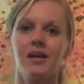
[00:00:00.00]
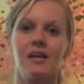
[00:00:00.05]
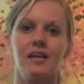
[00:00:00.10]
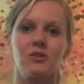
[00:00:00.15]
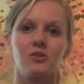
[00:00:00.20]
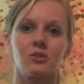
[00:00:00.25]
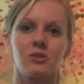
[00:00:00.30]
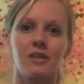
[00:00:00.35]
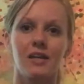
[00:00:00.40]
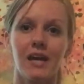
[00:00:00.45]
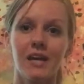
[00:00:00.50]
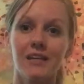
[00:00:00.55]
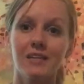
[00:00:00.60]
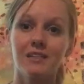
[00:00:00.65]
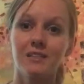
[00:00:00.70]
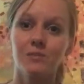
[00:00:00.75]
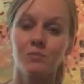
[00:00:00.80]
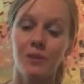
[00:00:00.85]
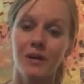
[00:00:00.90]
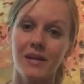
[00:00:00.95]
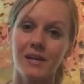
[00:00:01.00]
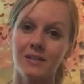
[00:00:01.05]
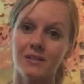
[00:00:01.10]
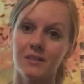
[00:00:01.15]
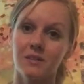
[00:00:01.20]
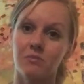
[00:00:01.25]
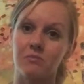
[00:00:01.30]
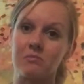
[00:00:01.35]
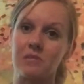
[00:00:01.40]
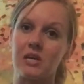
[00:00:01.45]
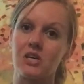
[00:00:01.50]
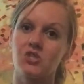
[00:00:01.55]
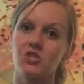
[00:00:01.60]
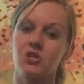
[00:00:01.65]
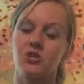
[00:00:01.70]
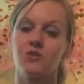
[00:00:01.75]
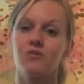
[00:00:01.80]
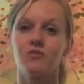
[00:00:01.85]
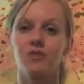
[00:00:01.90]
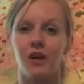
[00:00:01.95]
Entertainment space, make
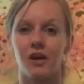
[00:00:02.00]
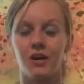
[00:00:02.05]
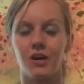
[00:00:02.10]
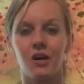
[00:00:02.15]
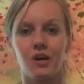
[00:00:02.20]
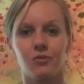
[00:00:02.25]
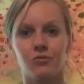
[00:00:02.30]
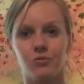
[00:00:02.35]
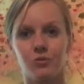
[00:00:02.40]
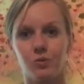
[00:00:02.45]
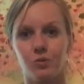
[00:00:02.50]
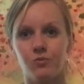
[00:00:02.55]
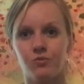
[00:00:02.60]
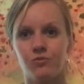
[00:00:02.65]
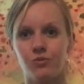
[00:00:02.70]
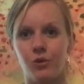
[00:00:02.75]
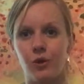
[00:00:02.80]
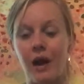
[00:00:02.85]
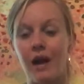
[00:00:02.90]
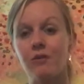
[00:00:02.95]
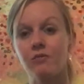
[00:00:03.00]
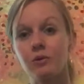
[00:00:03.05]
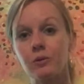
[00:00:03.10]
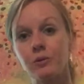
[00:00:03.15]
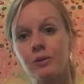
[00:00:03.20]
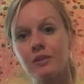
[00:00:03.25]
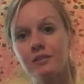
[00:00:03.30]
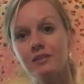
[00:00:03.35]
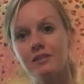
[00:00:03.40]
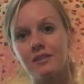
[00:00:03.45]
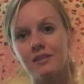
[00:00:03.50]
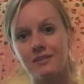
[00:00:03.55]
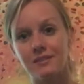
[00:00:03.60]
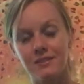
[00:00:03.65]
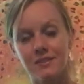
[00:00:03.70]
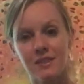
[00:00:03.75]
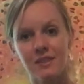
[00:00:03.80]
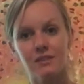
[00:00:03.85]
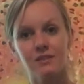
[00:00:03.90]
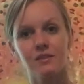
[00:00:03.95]
sure you've got enough room for everyone to
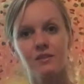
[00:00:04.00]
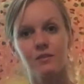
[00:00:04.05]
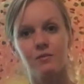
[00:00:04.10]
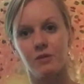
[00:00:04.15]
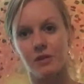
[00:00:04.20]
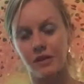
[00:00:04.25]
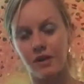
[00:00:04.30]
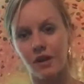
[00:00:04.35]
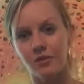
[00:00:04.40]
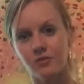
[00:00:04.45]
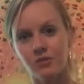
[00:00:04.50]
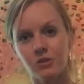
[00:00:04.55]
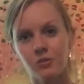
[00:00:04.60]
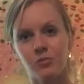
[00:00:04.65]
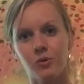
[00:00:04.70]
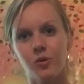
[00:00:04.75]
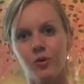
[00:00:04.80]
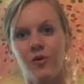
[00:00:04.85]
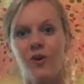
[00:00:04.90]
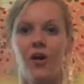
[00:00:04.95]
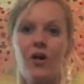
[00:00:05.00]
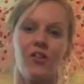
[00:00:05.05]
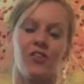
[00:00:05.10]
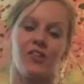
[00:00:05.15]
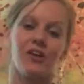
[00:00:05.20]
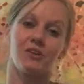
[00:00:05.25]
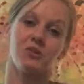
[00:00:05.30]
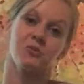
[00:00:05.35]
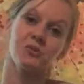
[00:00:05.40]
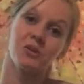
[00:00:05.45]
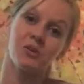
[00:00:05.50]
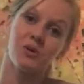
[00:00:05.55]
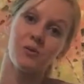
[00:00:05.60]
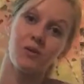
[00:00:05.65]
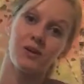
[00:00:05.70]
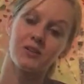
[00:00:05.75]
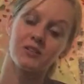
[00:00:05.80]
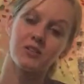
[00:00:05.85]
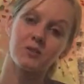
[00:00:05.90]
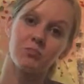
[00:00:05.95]
sit, to be comfortable. That's where you
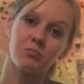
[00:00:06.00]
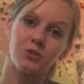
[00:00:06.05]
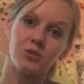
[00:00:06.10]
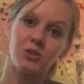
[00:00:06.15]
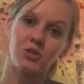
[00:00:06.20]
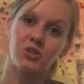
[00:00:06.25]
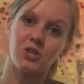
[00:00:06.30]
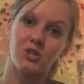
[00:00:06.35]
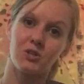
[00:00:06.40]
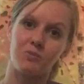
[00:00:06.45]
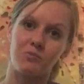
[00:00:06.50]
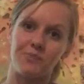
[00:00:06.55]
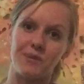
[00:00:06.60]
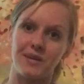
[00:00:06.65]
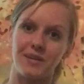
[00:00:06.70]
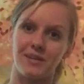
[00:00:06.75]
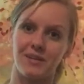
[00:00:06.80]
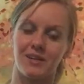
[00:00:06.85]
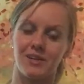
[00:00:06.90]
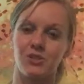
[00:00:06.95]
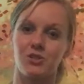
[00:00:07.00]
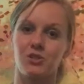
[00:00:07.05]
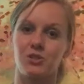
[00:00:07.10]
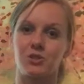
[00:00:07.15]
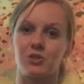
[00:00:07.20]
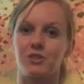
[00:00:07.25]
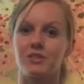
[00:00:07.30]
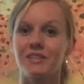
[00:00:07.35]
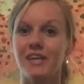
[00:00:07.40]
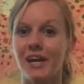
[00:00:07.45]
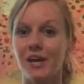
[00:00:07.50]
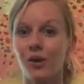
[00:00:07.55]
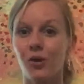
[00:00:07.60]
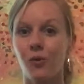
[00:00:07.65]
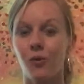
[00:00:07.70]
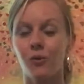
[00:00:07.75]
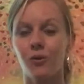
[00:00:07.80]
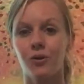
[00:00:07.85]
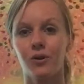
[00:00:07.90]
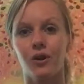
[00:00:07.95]
want to splurge on a bit nicer
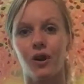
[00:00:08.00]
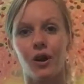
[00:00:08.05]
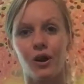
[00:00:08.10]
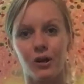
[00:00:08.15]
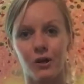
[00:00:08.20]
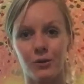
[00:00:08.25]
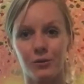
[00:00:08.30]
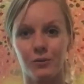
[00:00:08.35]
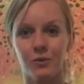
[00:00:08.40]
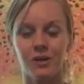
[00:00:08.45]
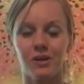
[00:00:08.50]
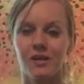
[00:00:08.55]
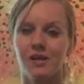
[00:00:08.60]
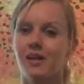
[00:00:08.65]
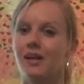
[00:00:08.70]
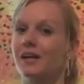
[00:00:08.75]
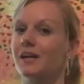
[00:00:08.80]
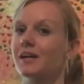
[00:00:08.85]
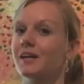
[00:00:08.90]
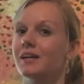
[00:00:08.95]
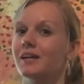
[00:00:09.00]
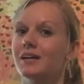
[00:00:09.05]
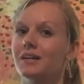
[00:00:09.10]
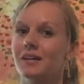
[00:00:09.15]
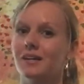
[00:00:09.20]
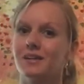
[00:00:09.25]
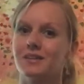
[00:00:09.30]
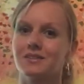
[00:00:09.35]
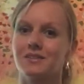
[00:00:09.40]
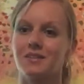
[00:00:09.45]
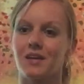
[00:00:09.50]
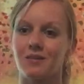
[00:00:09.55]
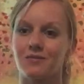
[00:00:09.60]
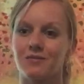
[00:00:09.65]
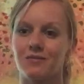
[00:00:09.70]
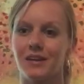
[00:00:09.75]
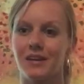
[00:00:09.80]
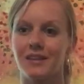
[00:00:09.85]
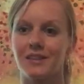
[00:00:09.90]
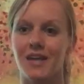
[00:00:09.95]
decor, artwork, and stuff
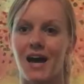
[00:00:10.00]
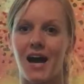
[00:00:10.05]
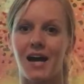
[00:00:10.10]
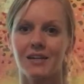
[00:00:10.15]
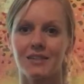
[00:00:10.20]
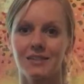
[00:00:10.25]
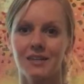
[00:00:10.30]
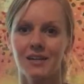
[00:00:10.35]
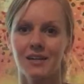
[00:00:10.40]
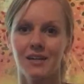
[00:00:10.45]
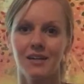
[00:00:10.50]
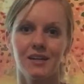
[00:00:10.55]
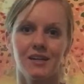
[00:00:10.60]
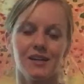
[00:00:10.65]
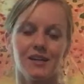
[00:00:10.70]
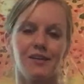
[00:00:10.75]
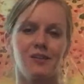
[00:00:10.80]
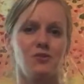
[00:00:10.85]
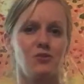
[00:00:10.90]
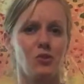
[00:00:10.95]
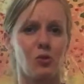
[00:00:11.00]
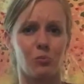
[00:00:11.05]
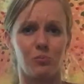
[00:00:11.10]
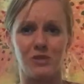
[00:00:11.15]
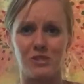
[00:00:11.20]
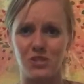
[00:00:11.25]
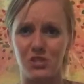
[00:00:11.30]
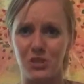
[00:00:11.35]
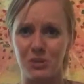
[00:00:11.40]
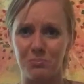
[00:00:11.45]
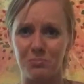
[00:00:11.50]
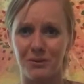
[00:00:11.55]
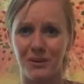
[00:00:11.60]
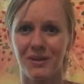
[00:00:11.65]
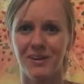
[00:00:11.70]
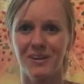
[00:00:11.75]
like that. And don't be cheap.